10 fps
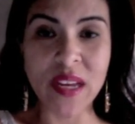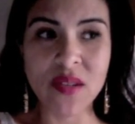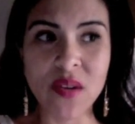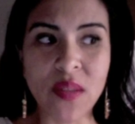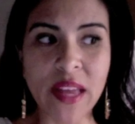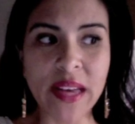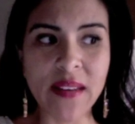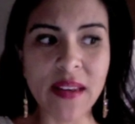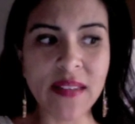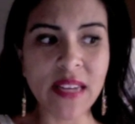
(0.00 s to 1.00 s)
So like a
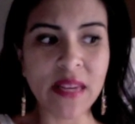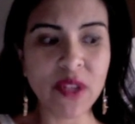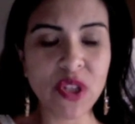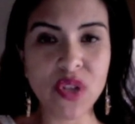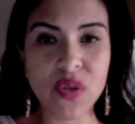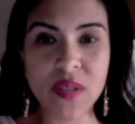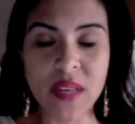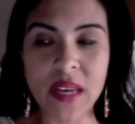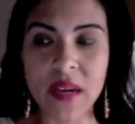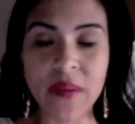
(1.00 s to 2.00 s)
lot of times socks,
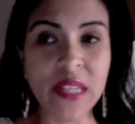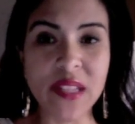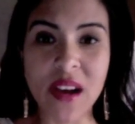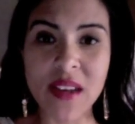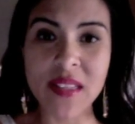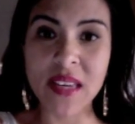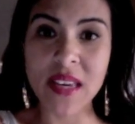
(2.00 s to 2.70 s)
like